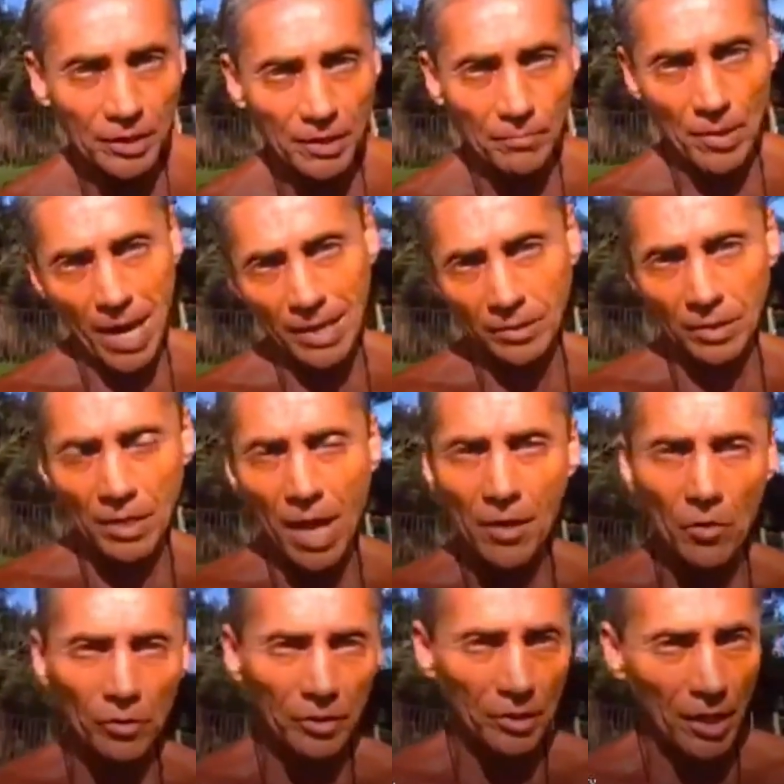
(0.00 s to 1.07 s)
get back to not
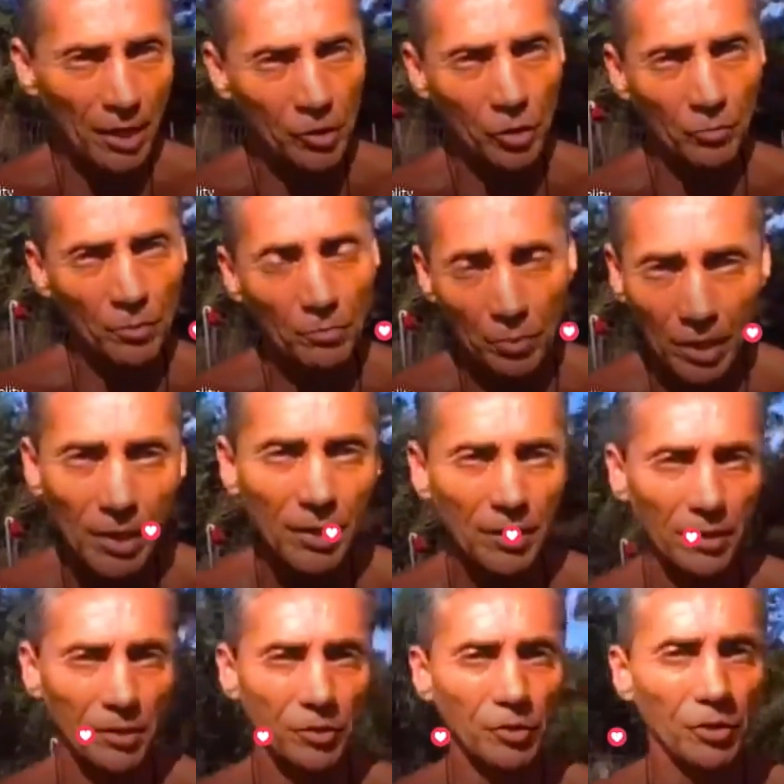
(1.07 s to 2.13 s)
only nature, but being
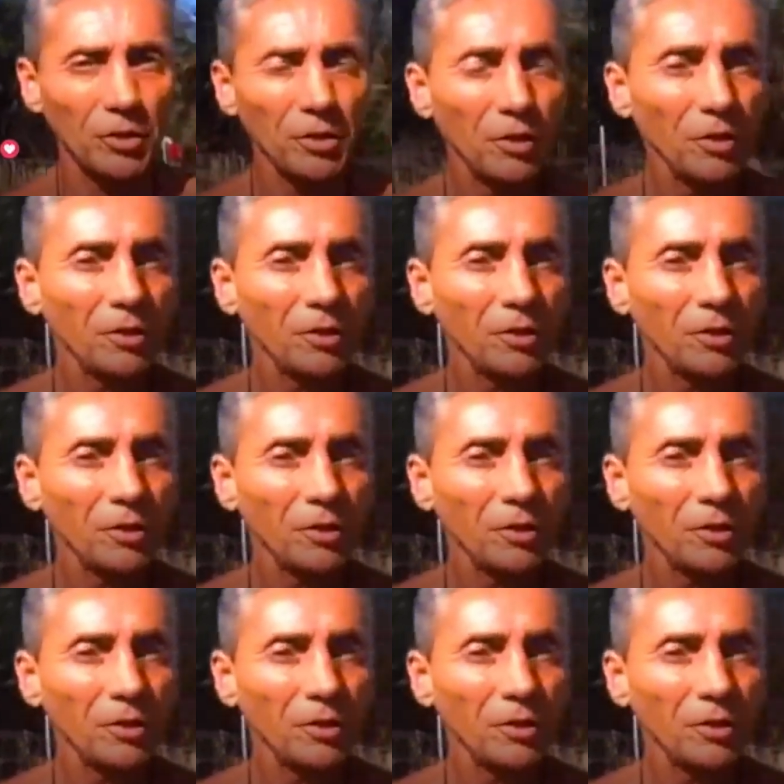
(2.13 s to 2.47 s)
nature.